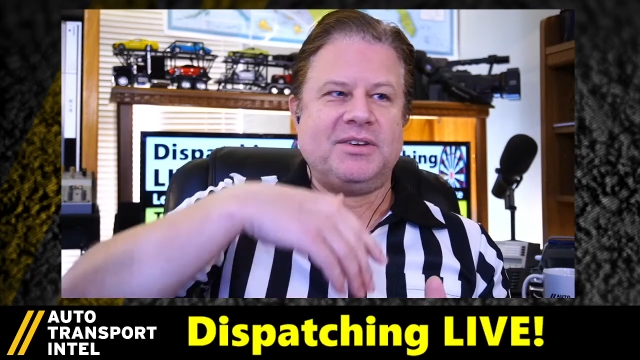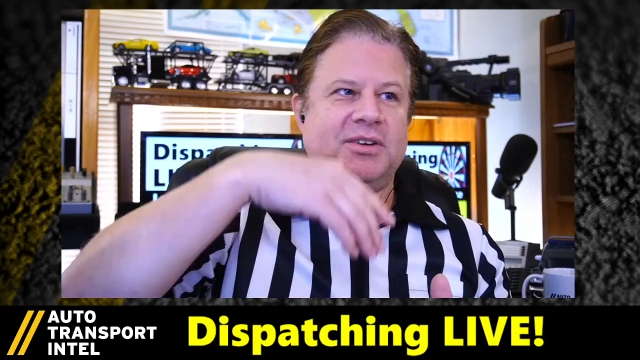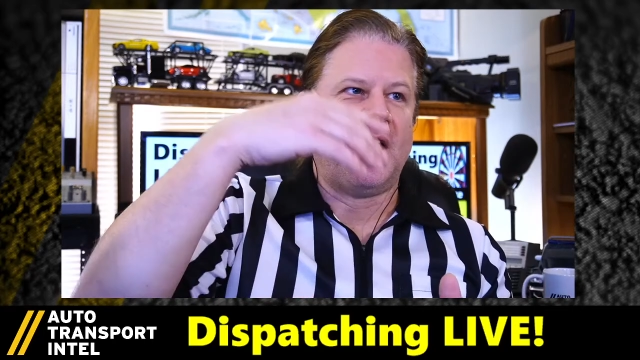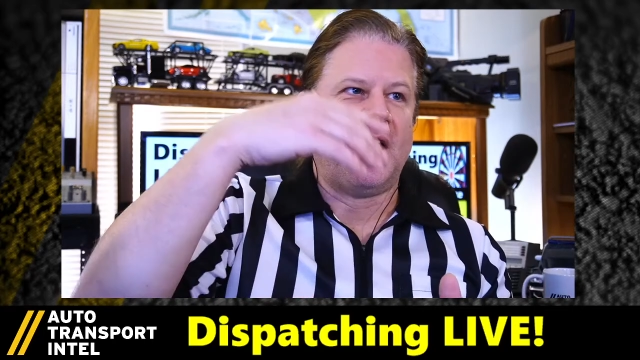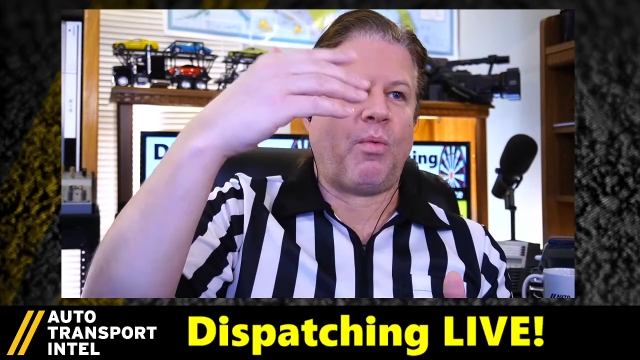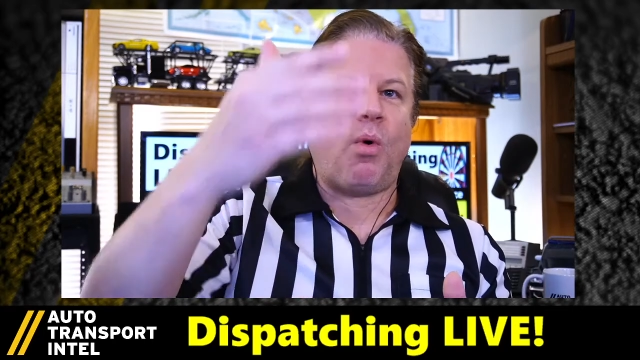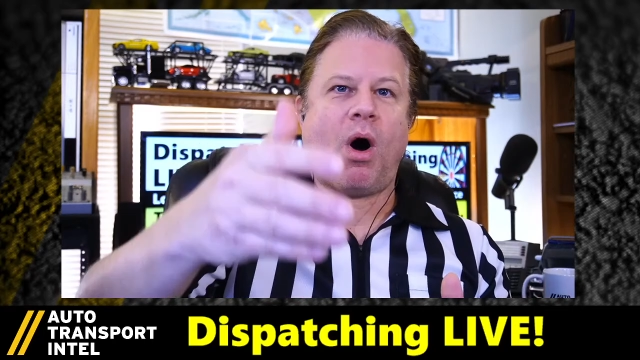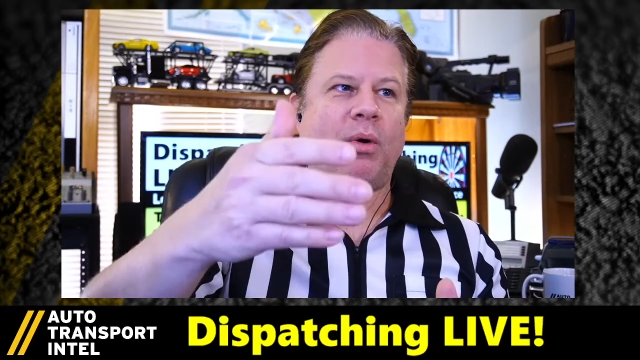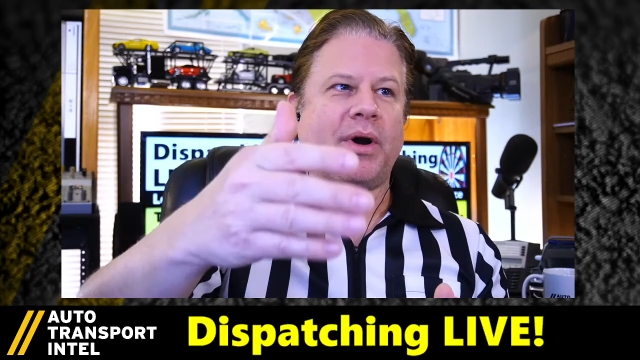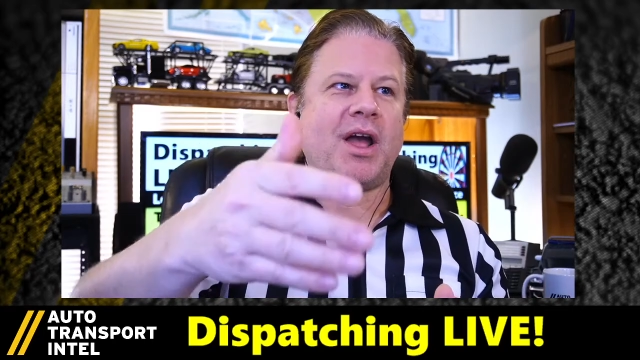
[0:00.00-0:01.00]

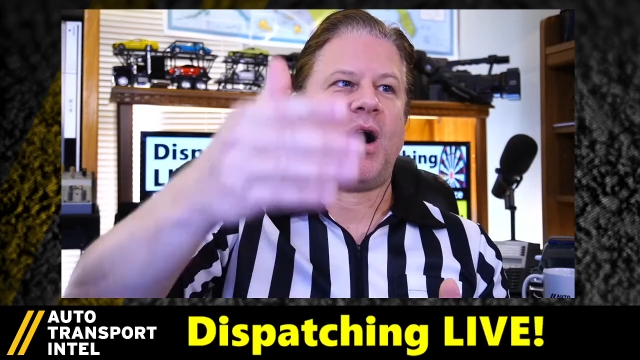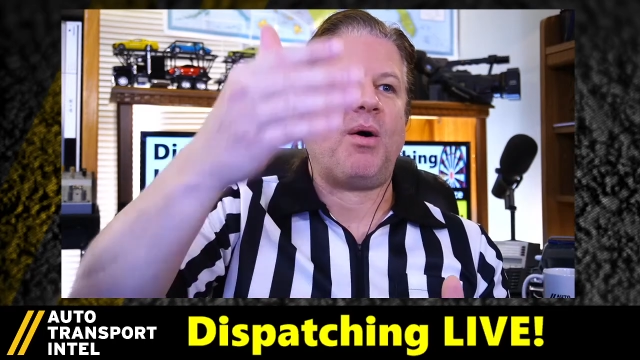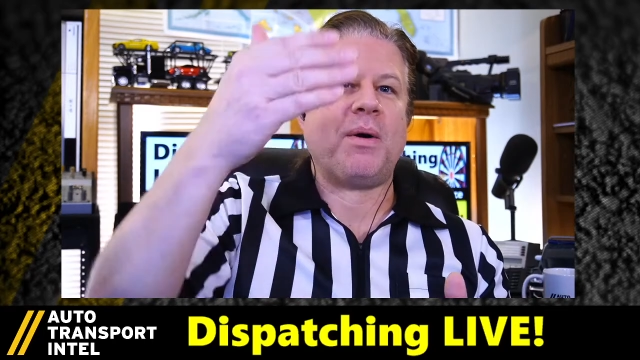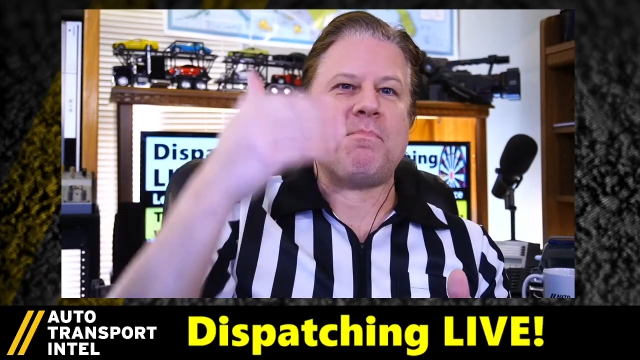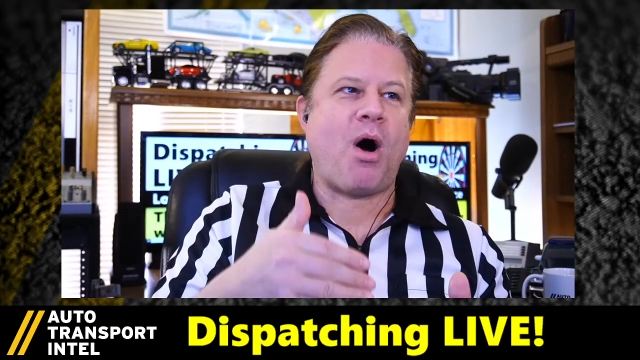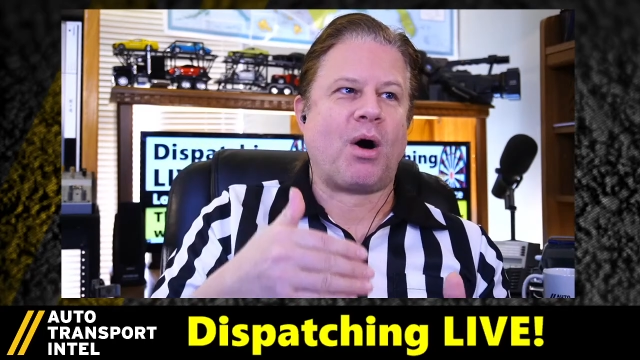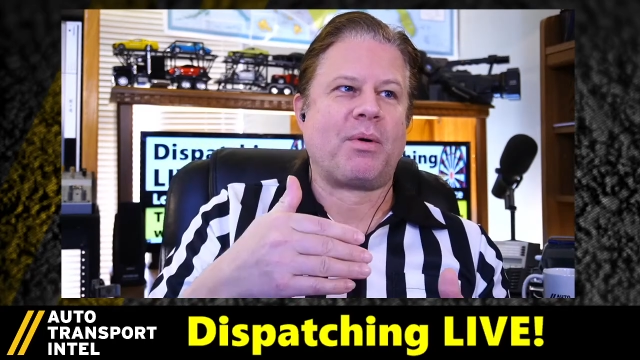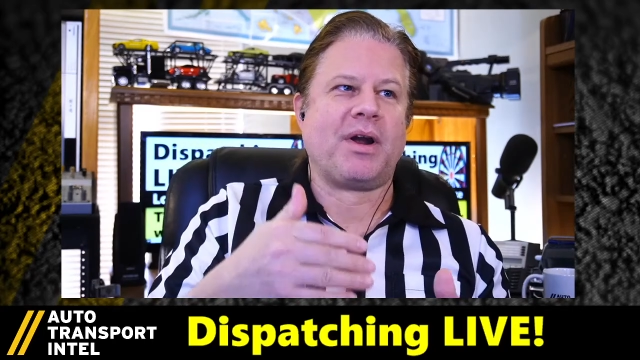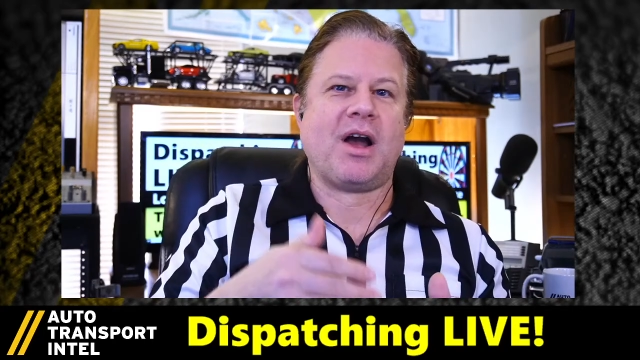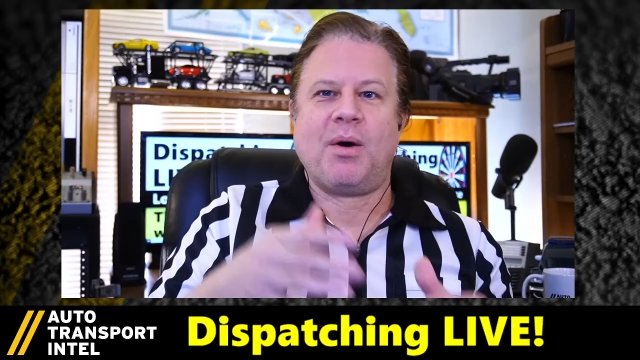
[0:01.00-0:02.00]
Wario and
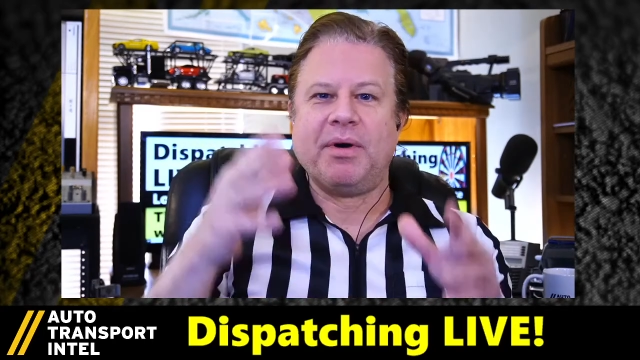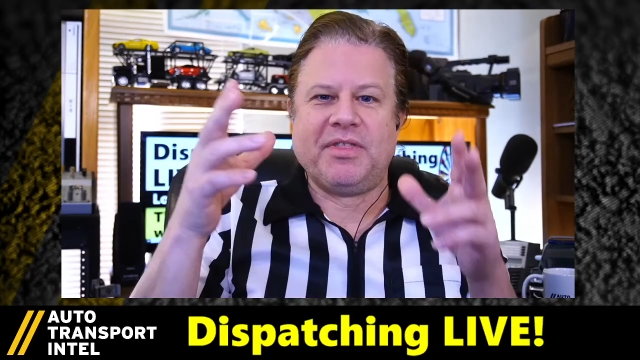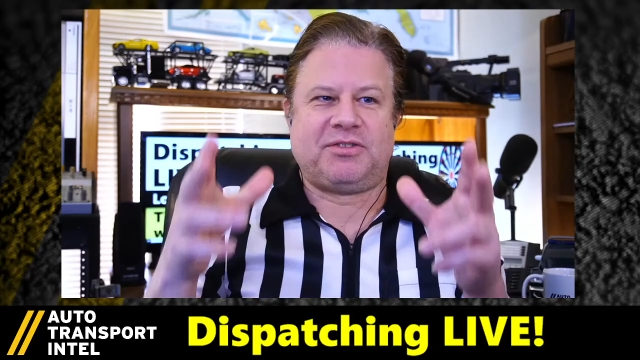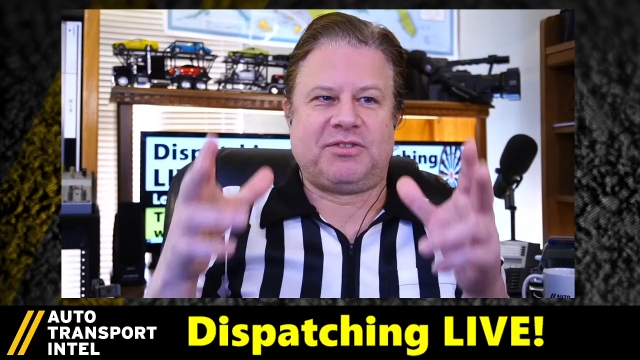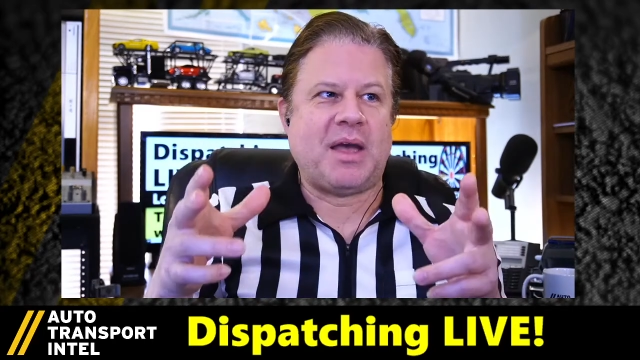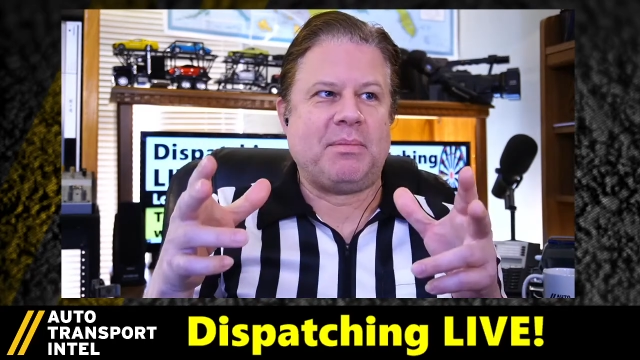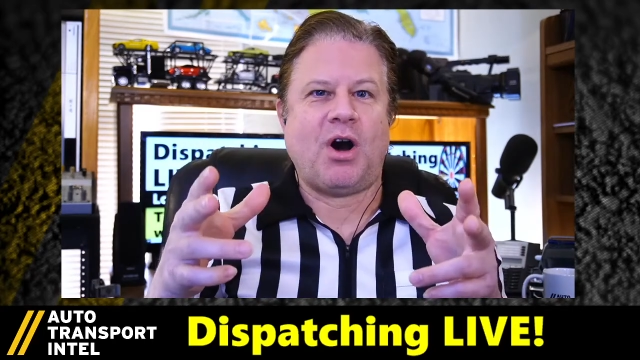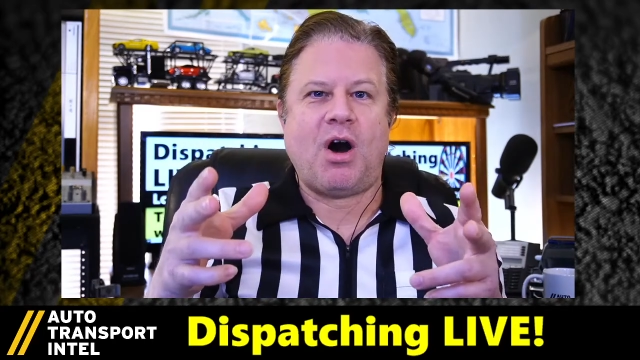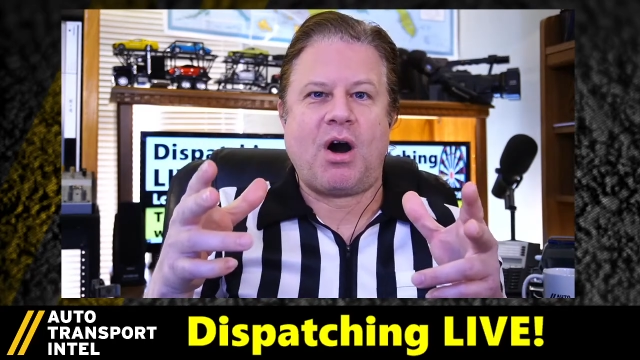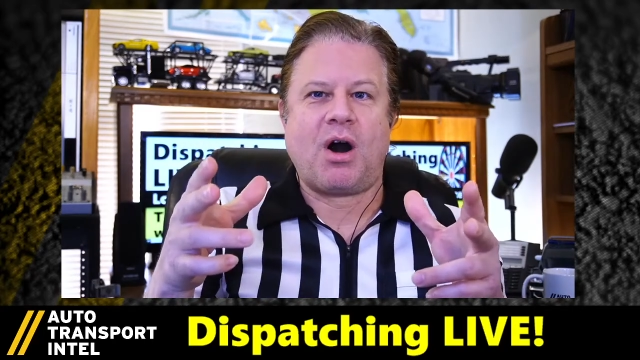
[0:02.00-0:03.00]
Mario in the same
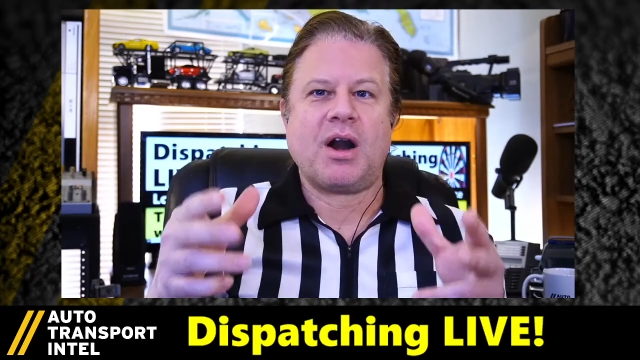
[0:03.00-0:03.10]
car,